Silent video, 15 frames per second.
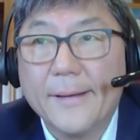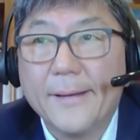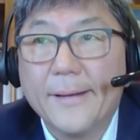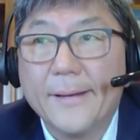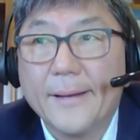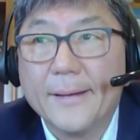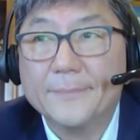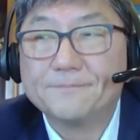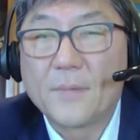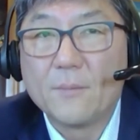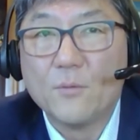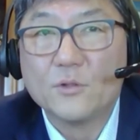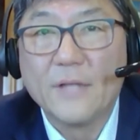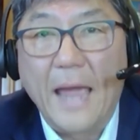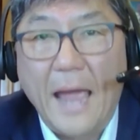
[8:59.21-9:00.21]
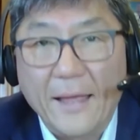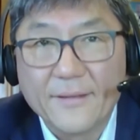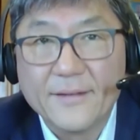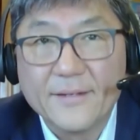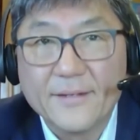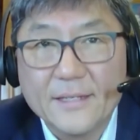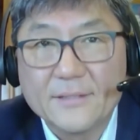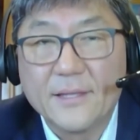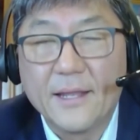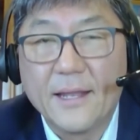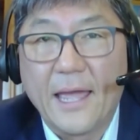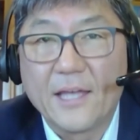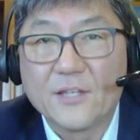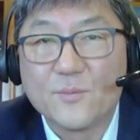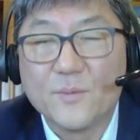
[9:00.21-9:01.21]
modalities
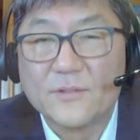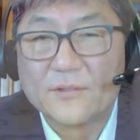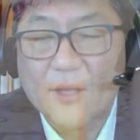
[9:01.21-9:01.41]
that has been